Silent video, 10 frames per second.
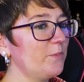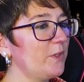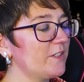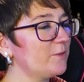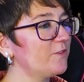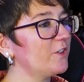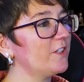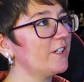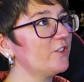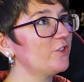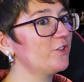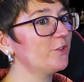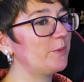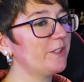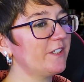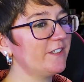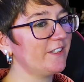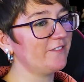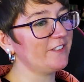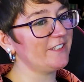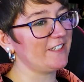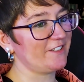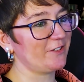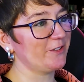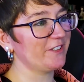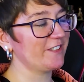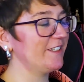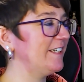Plus, we've got a super lovely Discord,